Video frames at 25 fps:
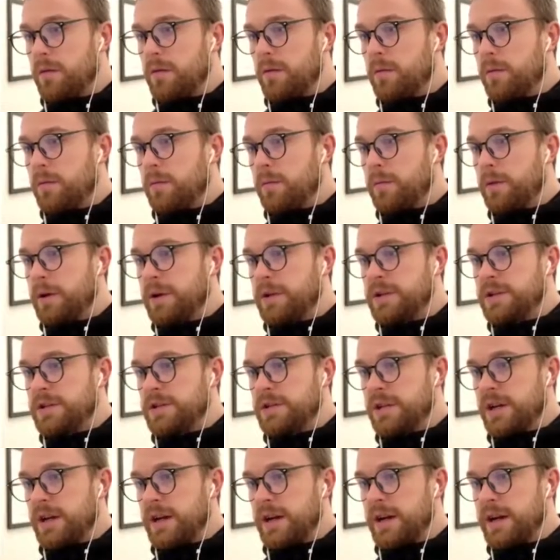
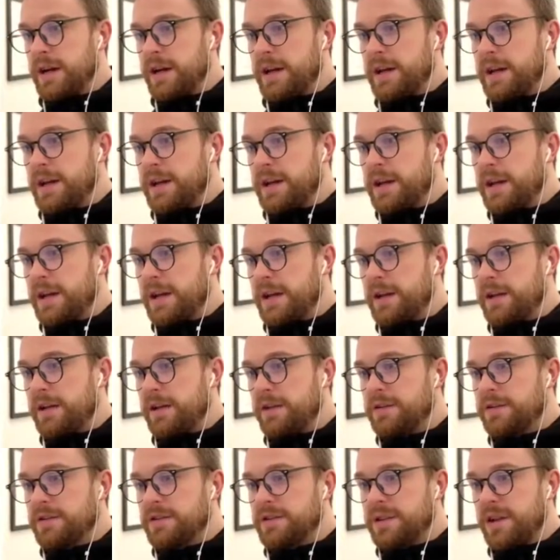which I can't
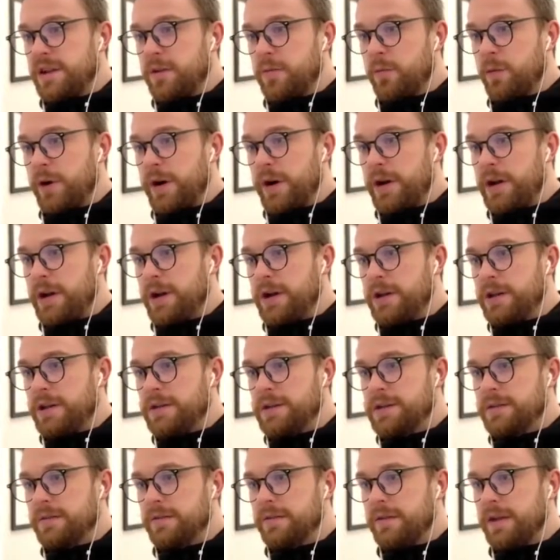understand why
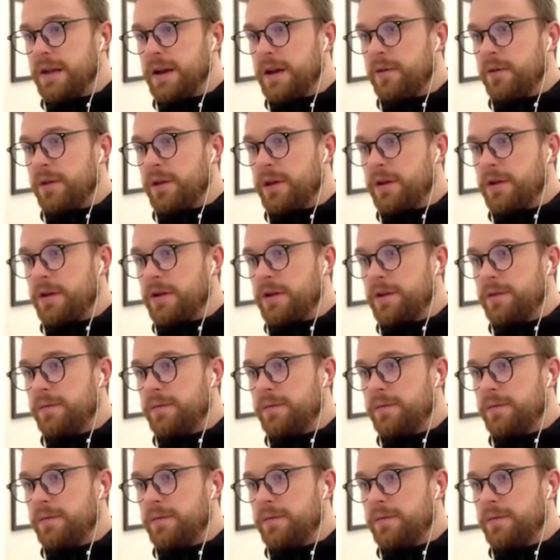not. Now they are.